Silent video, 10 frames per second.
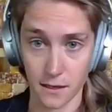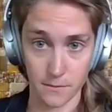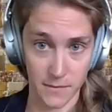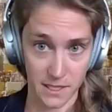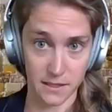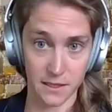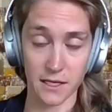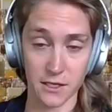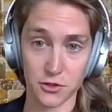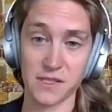in the
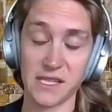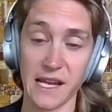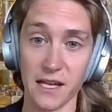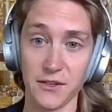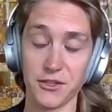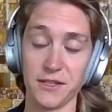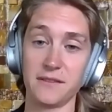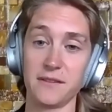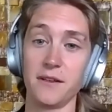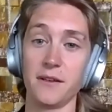initial stage
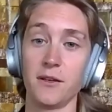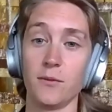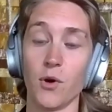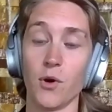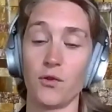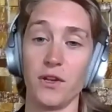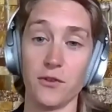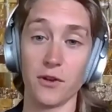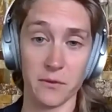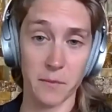is mostly
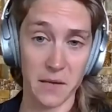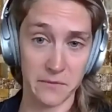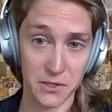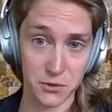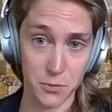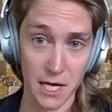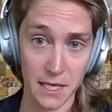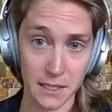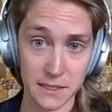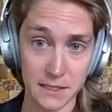driven by fission
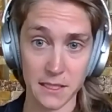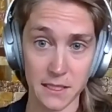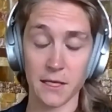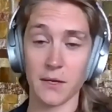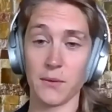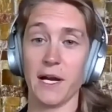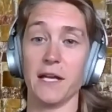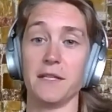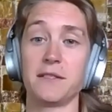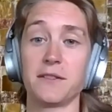products,
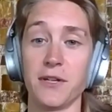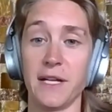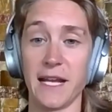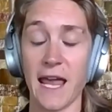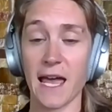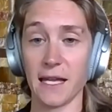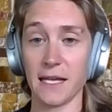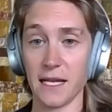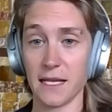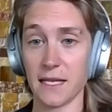whereas
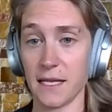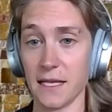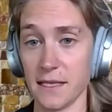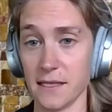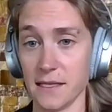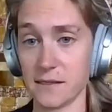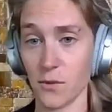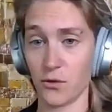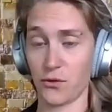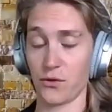criticality is
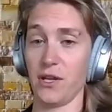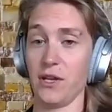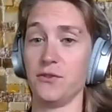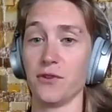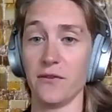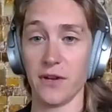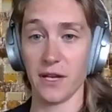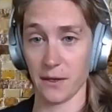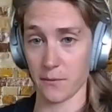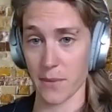mostly
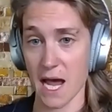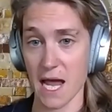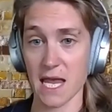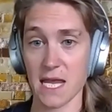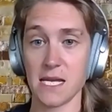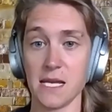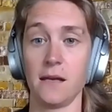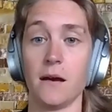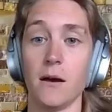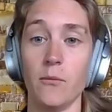driven by
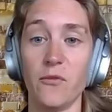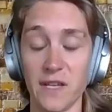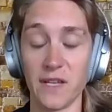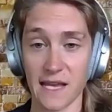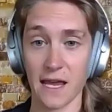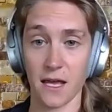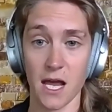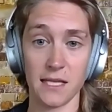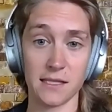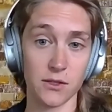fissile
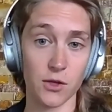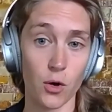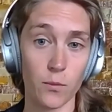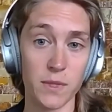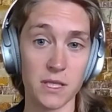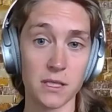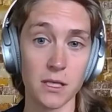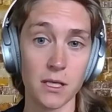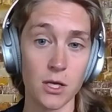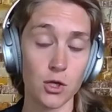isotopes.
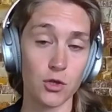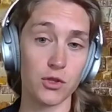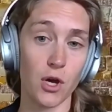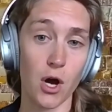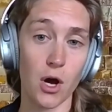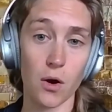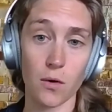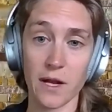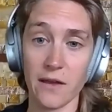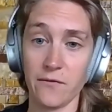
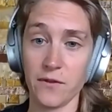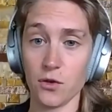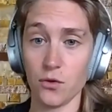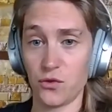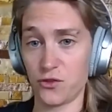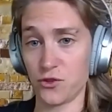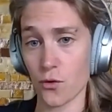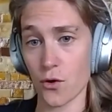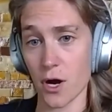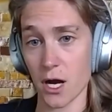So if you
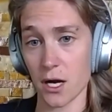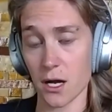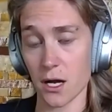store